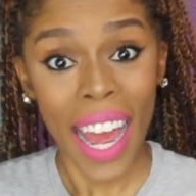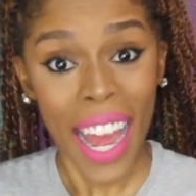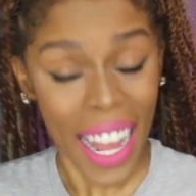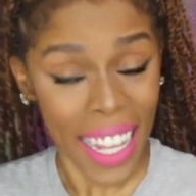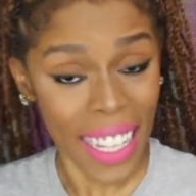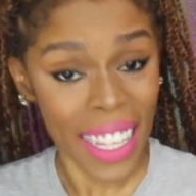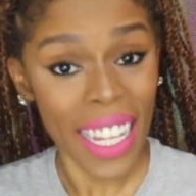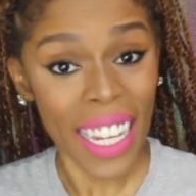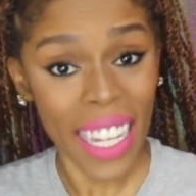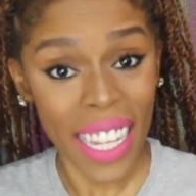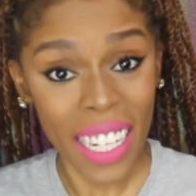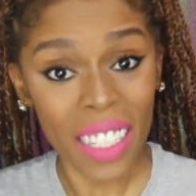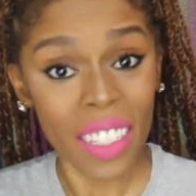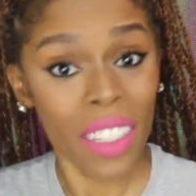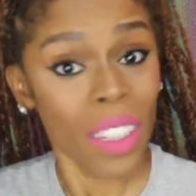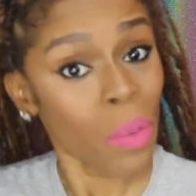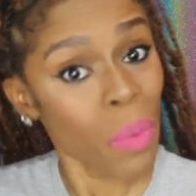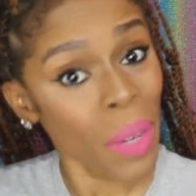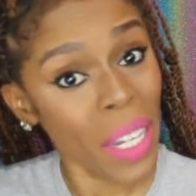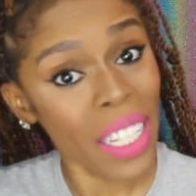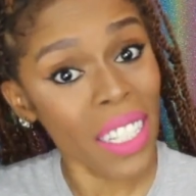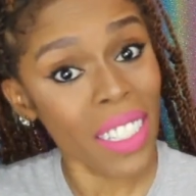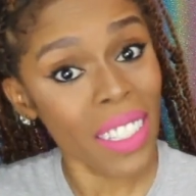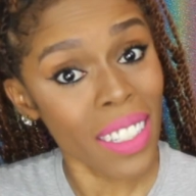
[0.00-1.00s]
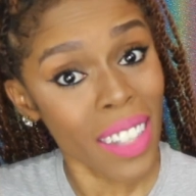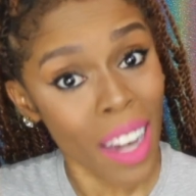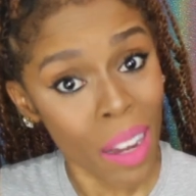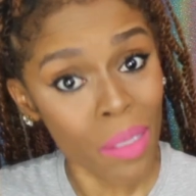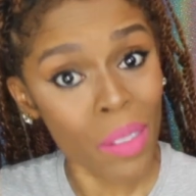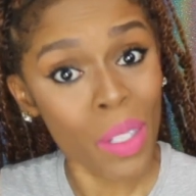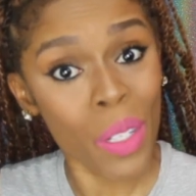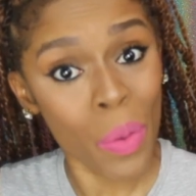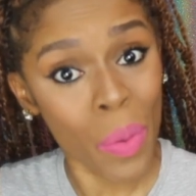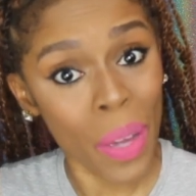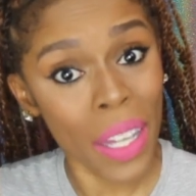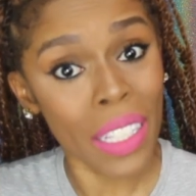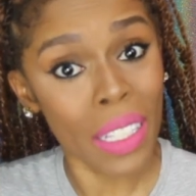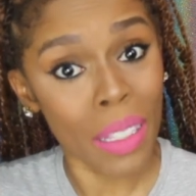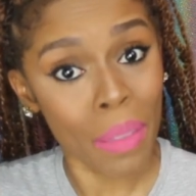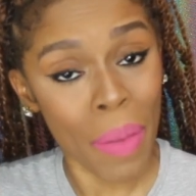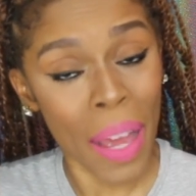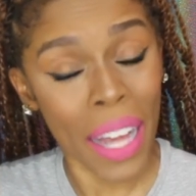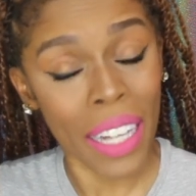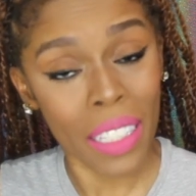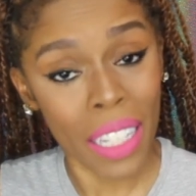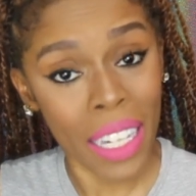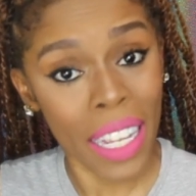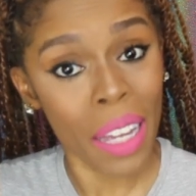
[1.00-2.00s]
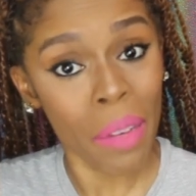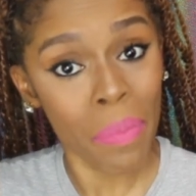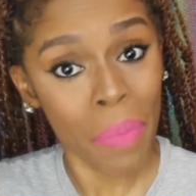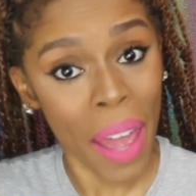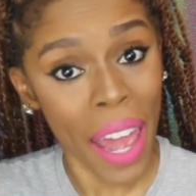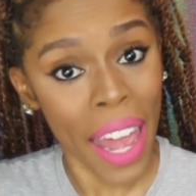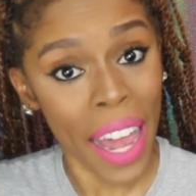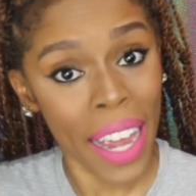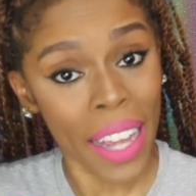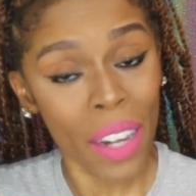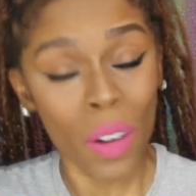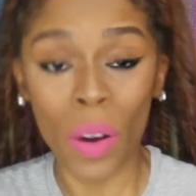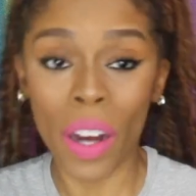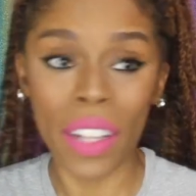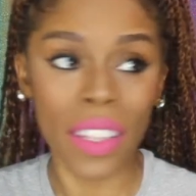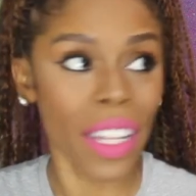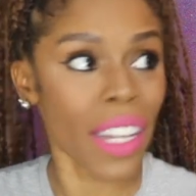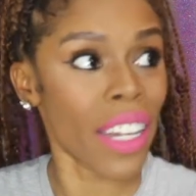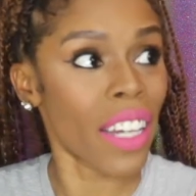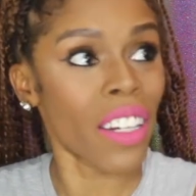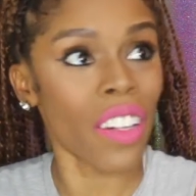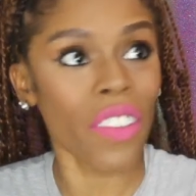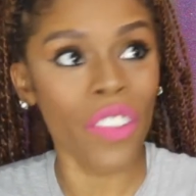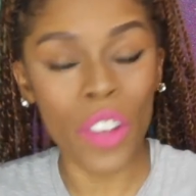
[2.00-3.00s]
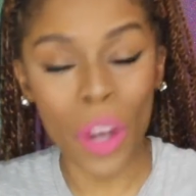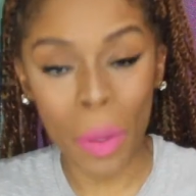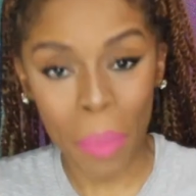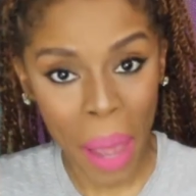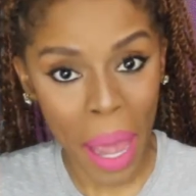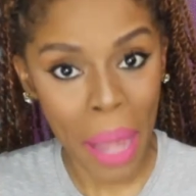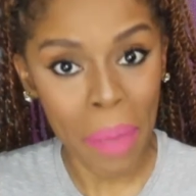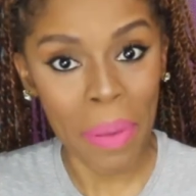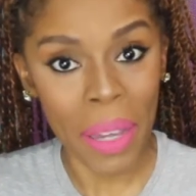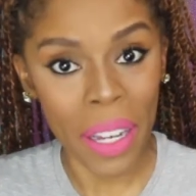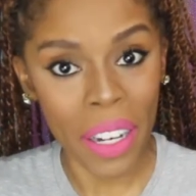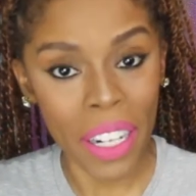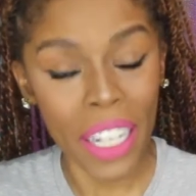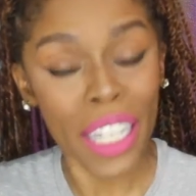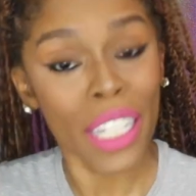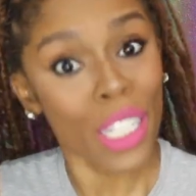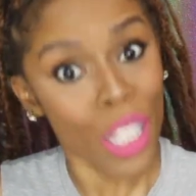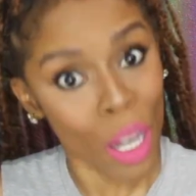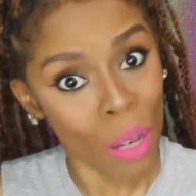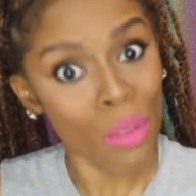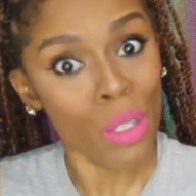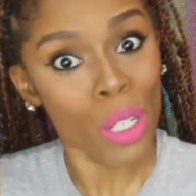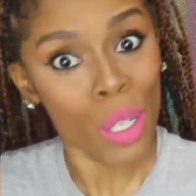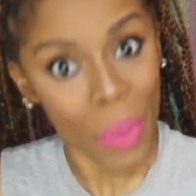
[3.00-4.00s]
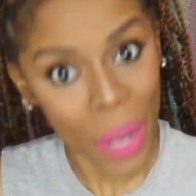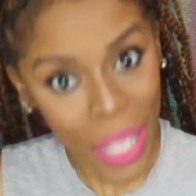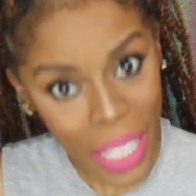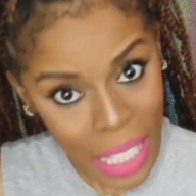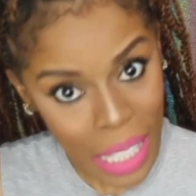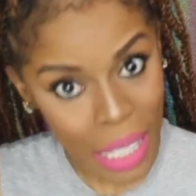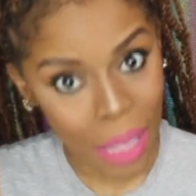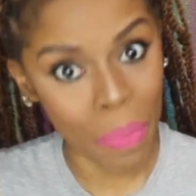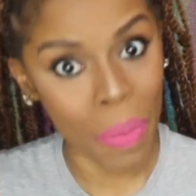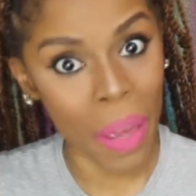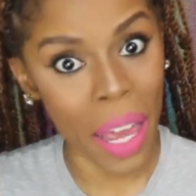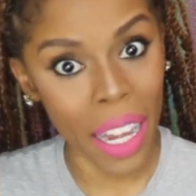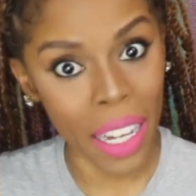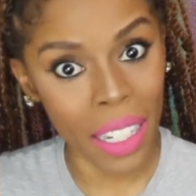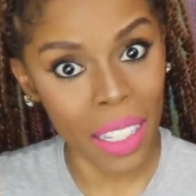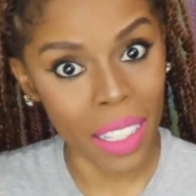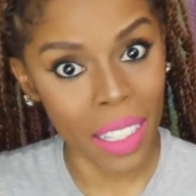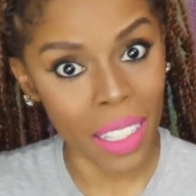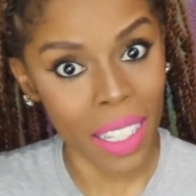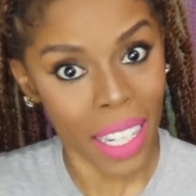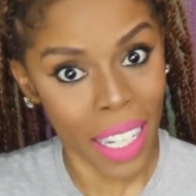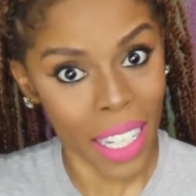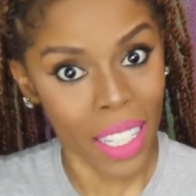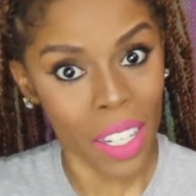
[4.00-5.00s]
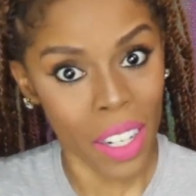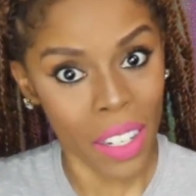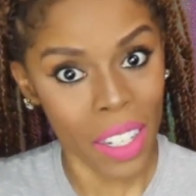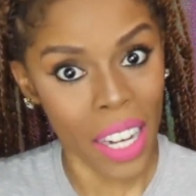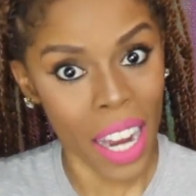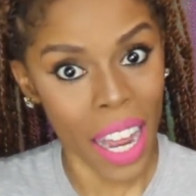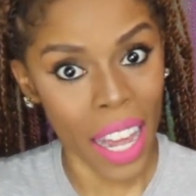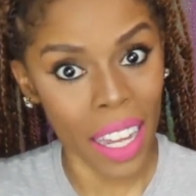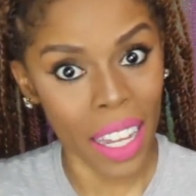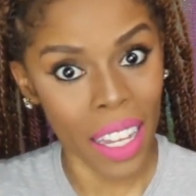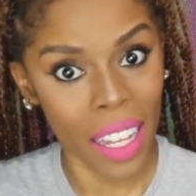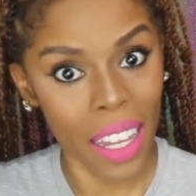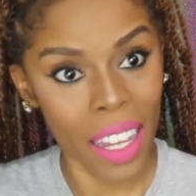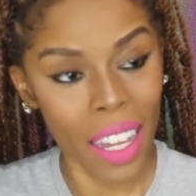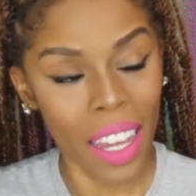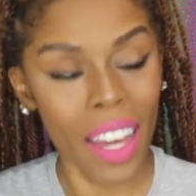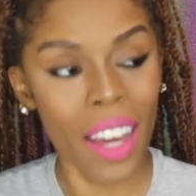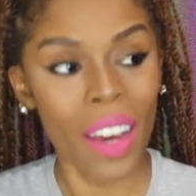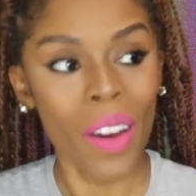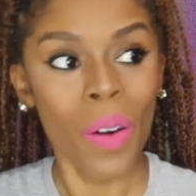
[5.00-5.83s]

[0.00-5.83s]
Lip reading: At the end of the week, don't you expect to get paid? Or at the end of your pay period, don't you expect to get your check?